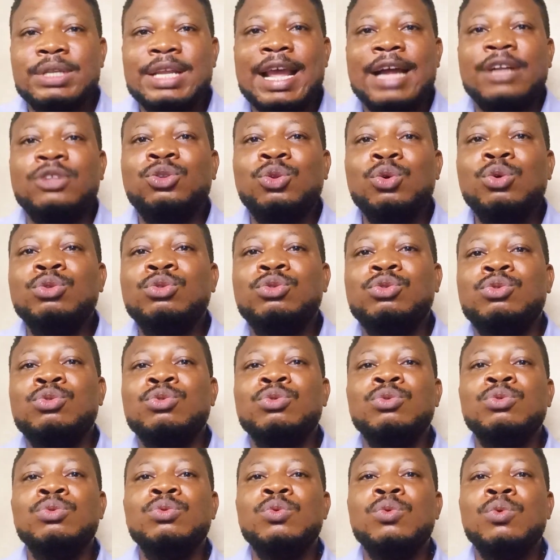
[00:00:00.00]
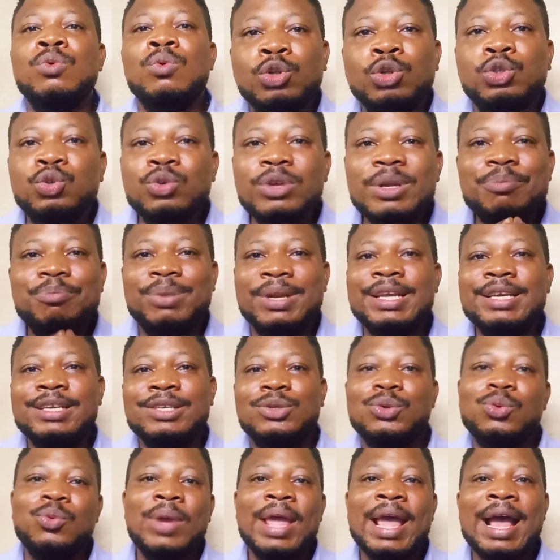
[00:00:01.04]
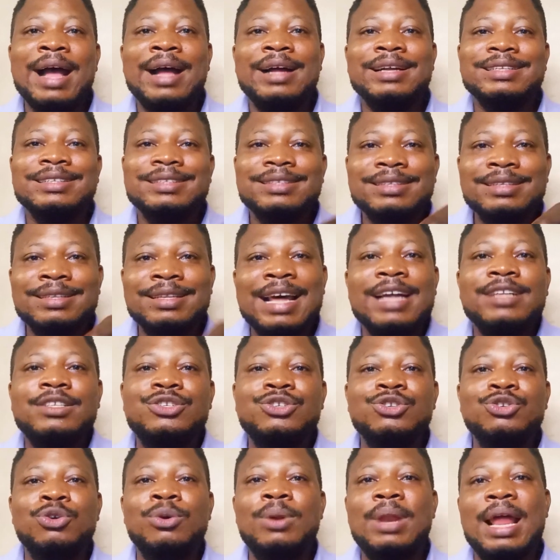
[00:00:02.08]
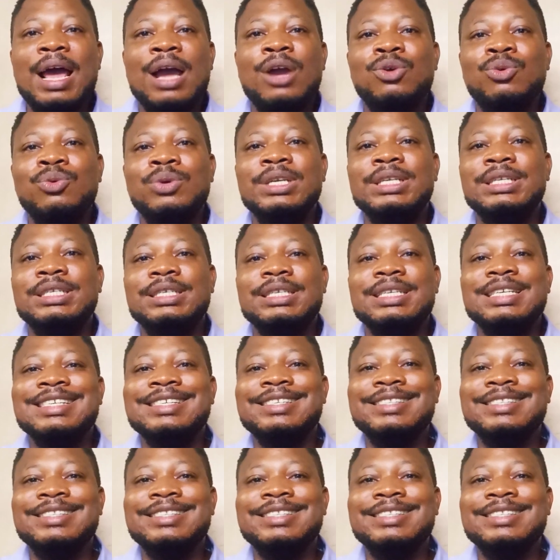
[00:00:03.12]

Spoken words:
They are told to go to a place where that new language